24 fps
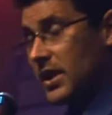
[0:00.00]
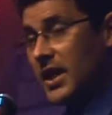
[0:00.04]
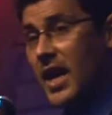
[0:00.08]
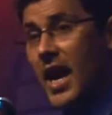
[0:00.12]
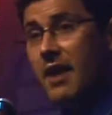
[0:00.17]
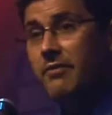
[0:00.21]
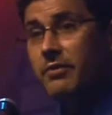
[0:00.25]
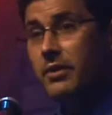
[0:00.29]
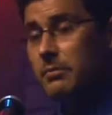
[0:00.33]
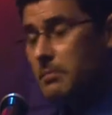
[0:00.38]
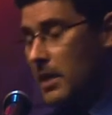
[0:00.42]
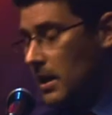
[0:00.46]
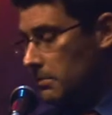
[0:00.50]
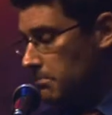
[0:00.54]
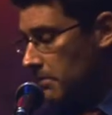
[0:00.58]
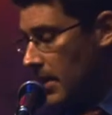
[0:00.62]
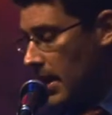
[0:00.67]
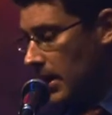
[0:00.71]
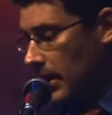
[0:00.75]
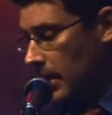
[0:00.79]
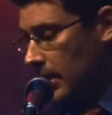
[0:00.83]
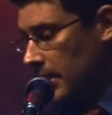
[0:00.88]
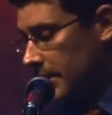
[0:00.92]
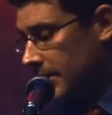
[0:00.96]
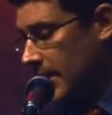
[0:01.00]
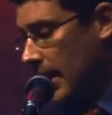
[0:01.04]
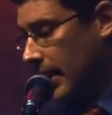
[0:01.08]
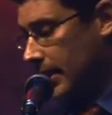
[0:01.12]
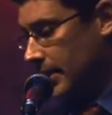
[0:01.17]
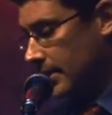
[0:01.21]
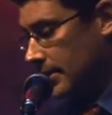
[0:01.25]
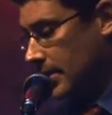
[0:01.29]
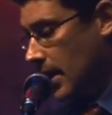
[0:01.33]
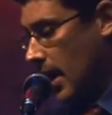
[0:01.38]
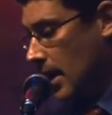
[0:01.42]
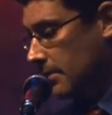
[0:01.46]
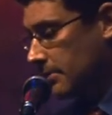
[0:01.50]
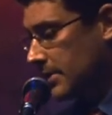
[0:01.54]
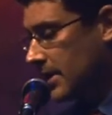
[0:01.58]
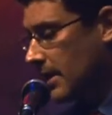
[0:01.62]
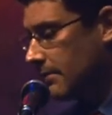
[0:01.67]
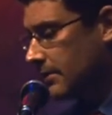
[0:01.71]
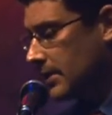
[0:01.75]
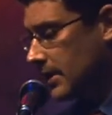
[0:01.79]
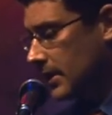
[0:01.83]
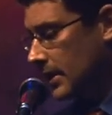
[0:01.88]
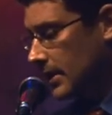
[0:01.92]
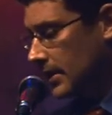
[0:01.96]
Kevin met Megan a second time,
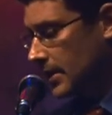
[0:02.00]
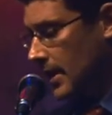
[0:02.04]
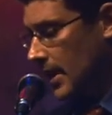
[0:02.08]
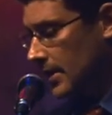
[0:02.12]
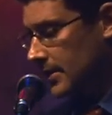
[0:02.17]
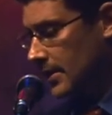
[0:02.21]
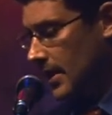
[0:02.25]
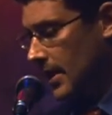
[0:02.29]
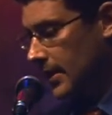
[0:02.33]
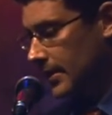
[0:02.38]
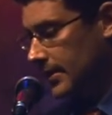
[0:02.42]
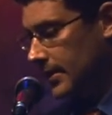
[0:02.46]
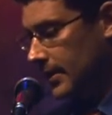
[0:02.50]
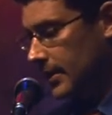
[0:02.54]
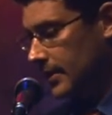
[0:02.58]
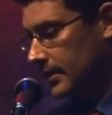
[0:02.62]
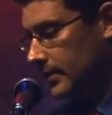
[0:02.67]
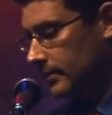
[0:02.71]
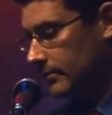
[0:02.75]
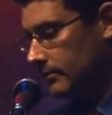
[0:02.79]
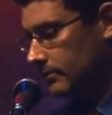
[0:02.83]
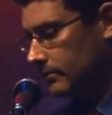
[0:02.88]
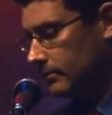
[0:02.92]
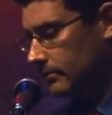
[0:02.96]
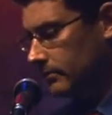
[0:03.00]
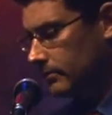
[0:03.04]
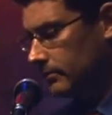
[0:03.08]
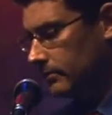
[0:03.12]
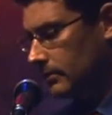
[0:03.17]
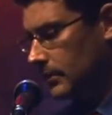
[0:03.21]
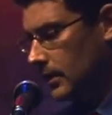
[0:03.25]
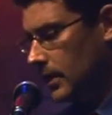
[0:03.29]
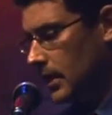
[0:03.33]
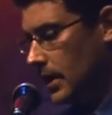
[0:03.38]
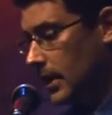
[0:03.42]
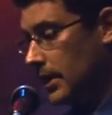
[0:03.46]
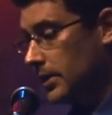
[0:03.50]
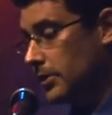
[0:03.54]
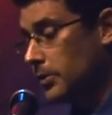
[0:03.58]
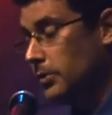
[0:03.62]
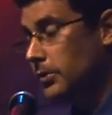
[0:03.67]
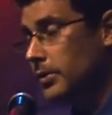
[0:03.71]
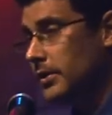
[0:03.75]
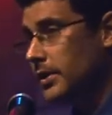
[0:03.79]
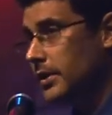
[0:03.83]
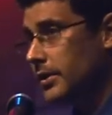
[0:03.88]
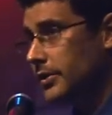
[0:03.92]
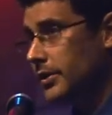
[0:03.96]
17 days later. He
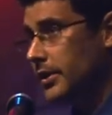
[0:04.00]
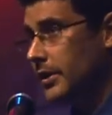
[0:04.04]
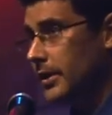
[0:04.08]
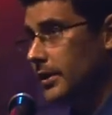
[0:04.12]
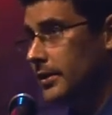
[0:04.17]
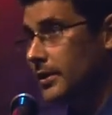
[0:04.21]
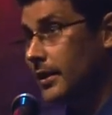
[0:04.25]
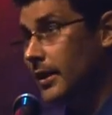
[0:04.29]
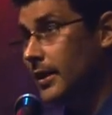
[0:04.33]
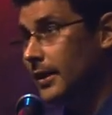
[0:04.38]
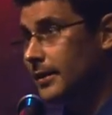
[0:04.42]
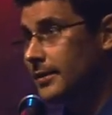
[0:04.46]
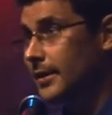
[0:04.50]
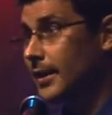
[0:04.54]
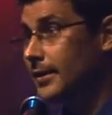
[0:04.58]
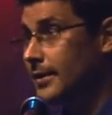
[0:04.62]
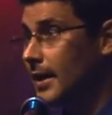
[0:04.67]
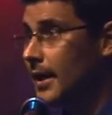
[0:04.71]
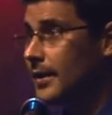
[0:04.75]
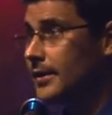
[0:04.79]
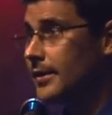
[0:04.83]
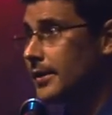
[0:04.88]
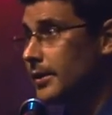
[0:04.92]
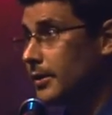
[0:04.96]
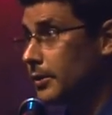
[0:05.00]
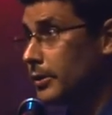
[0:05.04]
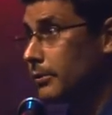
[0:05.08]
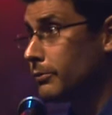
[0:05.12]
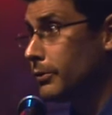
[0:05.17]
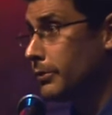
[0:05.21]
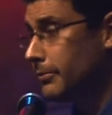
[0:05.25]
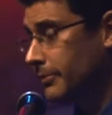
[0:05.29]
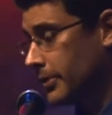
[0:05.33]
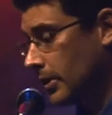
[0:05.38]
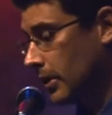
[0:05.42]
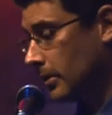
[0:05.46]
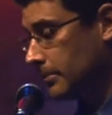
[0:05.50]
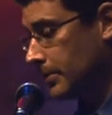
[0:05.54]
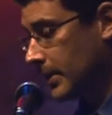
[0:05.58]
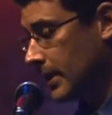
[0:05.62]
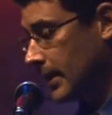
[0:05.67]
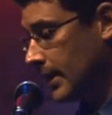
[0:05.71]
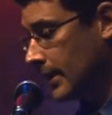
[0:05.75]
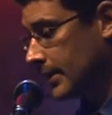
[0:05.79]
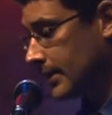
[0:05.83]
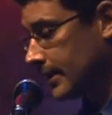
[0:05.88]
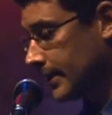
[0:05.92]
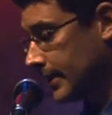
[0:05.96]
saw that she had clicked attending on a rooftop
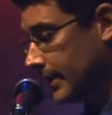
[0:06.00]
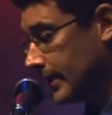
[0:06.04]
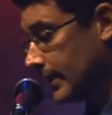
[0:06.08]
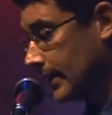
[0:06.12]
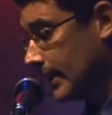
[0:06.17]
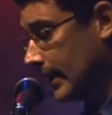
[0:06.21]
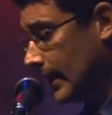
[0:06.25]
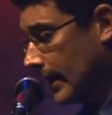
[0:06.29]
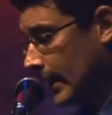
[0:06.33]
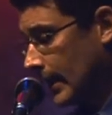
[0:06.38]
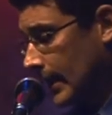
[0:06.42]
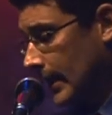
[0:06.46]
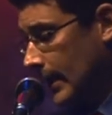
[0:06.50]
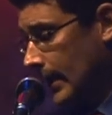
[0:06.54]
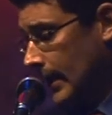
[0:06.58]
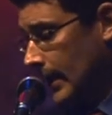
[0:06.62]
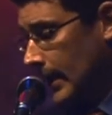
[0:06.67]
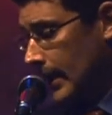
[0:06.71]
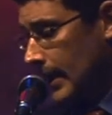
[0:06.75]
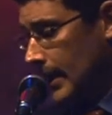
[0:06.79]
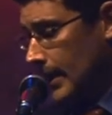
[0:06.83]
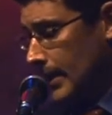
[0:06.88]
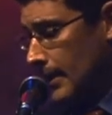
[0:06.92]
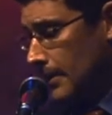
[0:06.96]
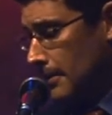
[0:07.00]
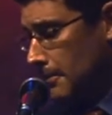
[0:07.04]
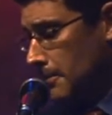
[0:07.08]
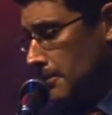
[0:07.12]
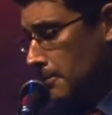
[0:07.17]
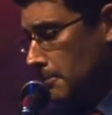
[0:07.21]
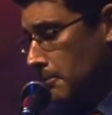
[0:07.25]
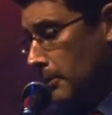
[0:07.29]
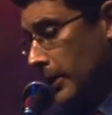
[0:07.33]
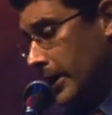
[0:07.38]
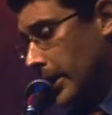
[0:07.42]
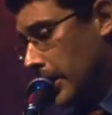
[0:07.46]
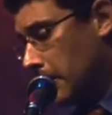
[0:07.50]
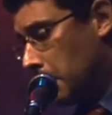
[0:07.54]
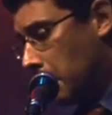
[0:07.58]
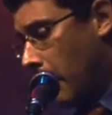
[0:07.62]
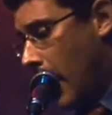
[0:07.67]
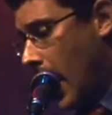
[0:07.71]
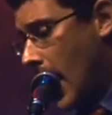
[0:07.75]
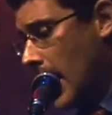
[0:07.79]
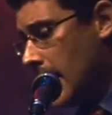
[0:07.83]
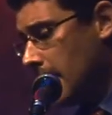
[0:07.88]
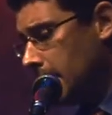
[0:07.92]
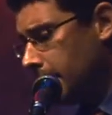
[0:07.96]
party. When he
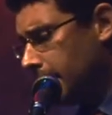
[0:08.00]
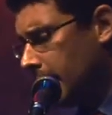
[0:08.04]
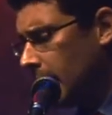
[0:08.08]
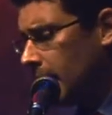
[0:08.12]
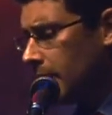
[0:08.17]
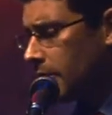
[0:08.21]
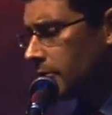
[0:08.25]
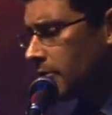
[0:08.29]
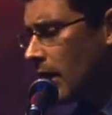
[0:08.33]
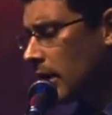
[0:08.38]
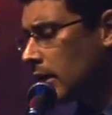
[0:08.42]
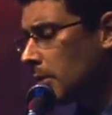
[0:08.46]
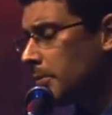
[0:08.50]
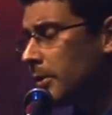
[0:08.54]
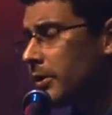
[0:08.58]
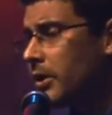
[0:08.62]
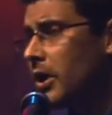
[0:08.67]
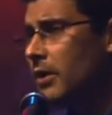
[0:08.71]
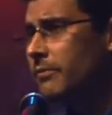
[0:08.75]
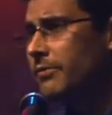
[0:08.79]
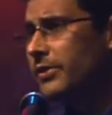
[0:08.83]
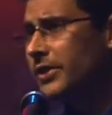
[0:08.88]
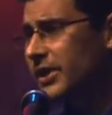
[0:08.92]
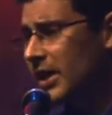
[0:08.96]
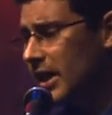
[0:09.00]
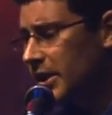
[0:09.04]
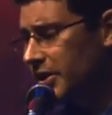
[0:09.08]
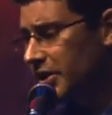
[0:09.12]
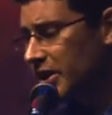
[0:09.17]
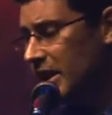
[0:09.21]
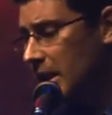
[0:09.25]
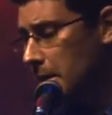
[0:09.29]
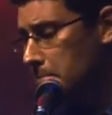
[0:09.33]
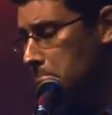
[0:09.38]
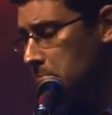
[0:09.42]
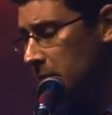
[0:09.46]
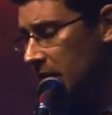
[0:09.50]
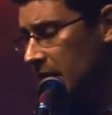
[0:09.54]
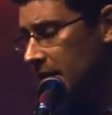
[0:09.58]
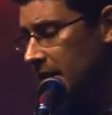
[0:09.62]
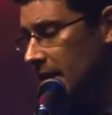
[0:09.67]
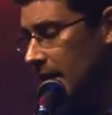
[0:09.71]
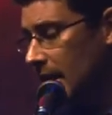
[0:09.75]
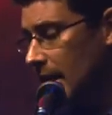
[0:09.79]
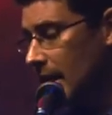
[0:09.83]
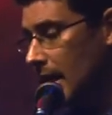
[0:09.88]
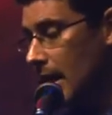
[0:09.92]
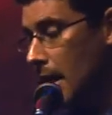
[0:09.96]
arrived, he struck up a conversation
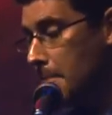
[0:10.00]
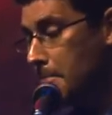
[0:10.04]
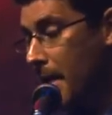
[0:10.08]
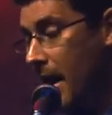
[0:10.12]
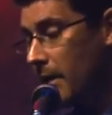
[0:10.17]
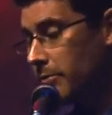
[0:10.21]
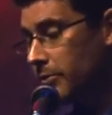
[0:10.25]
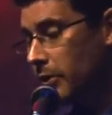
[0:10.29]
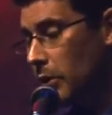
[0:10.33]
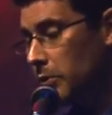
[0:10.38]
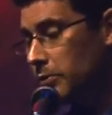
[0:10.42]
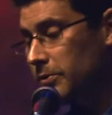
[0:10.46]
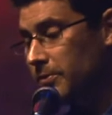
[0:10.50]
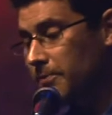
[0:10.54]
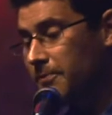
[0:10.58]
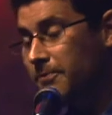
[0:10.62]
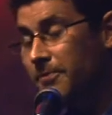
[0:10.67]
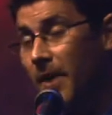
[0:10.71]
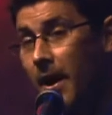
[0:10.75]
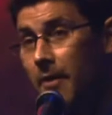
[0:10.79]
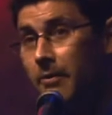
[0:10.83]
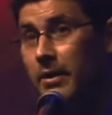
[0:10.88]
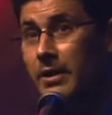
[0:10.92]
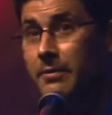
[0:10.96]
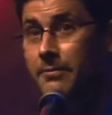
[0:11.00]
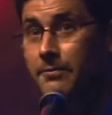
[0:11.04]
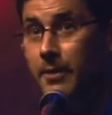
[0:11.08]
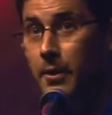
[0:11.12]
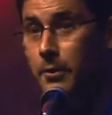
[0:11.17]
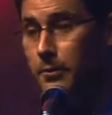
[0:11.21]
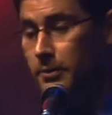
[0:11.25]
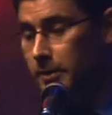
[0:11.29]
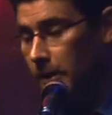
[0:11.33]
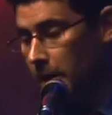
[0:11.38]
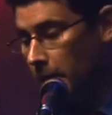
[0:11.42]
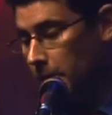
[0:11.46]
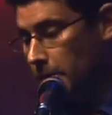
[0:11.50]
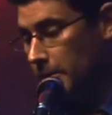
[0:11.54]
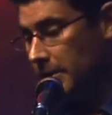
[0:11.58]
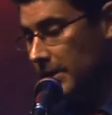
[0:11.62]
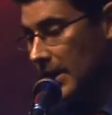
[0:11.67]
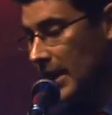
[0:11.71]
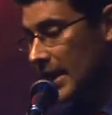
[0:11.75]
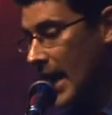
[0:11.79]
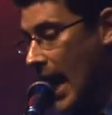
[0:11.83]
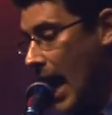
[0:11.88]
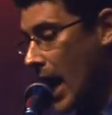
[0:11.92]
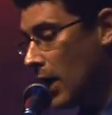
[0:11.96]
immediately about those very
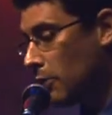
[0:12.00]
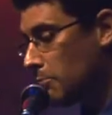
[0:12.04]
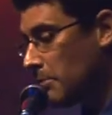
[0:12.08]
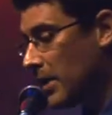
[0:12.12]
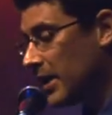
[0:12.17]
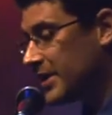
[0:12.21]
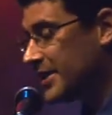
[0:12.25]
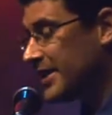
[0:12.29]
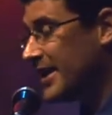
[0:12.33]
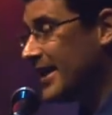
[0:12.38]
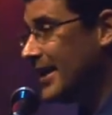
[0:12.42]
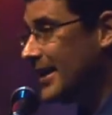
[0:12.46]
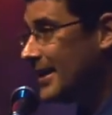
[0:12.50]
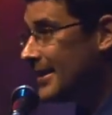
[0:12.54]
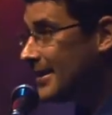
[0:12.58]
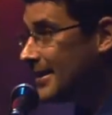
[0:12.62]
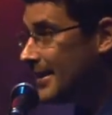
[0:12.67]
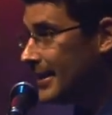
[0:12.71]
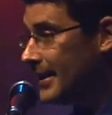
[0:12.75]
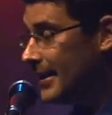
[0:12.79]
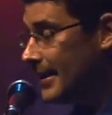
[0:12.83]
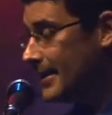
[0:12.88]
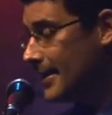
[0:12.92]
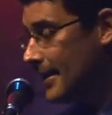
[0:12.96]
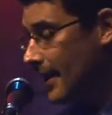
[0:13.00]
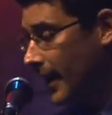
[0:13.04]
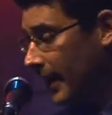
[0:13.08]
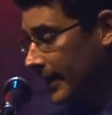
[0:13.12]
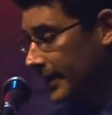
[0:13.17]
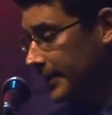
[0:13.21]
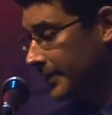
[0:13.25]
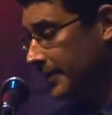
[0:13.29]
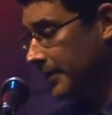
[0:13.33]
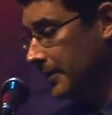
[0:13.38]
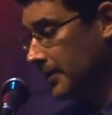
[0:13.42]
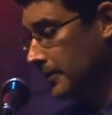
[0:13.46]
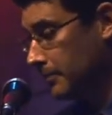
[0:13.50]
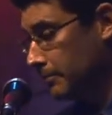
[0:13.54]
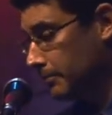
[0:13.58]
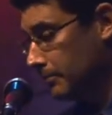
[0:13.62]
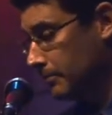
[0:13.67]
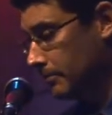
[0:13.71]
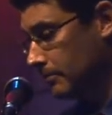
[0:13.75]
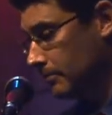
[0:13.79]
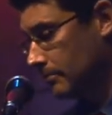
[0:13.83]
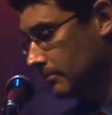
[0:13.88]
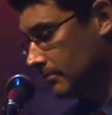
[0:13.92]
photos and how much he indeed liked them.